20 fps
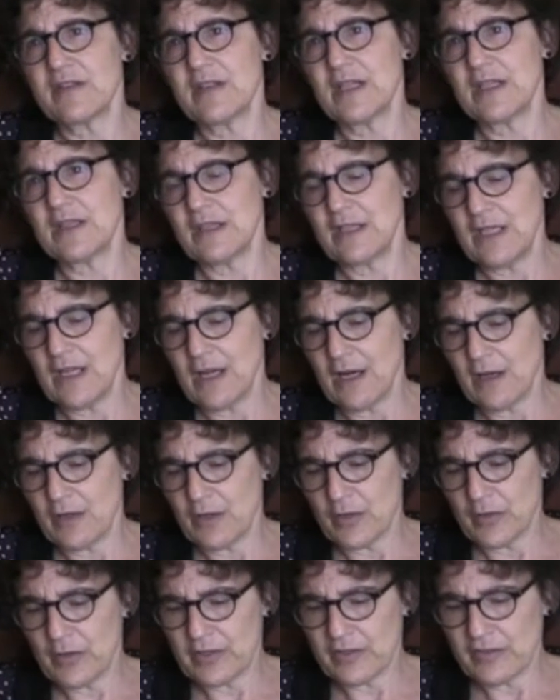than the
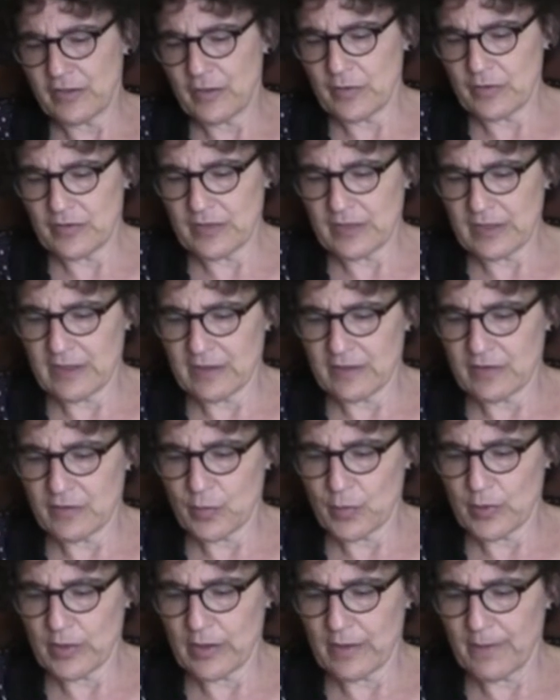younger associates
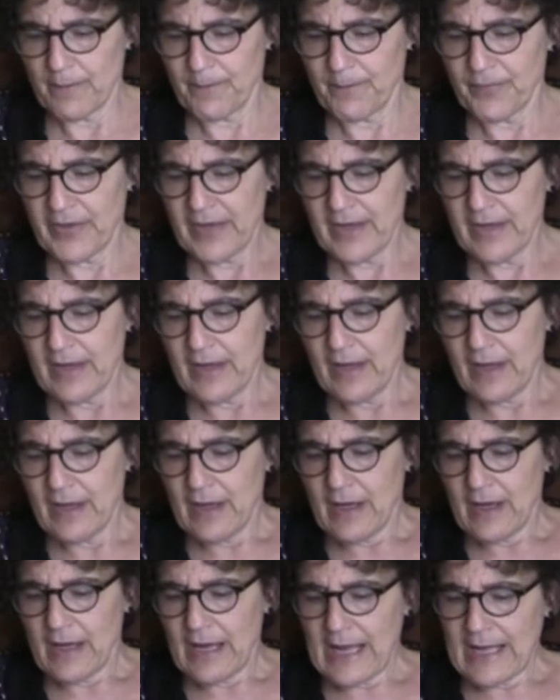were.
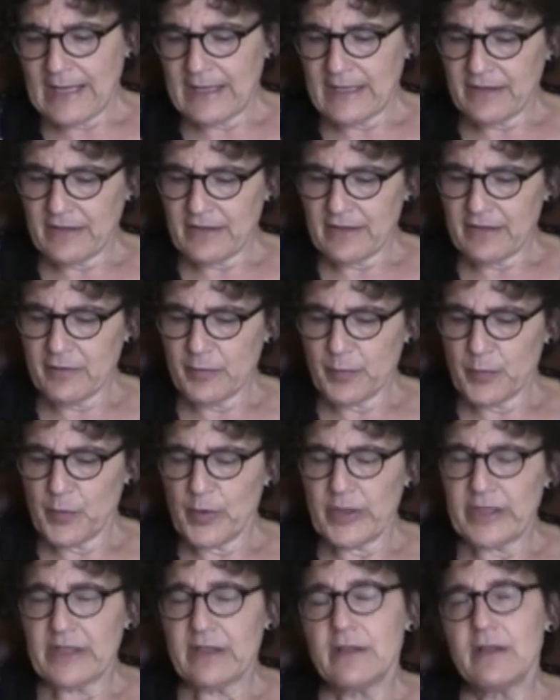And at this
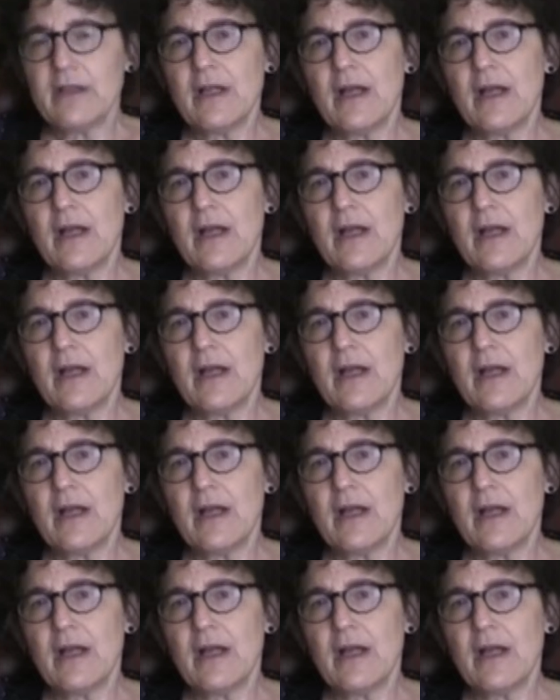point,